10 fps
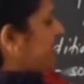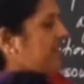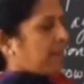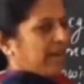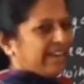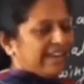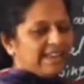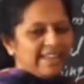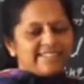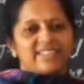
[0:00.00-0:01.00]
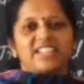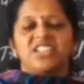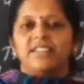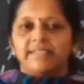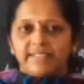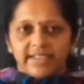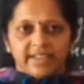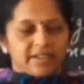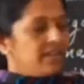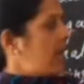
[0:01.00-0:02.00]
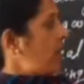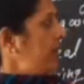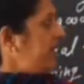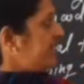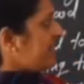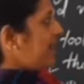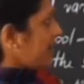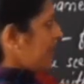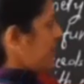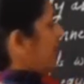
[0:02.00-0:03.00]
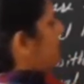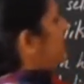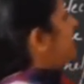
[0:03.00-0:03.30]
that is a funnel like structure is there. How it is it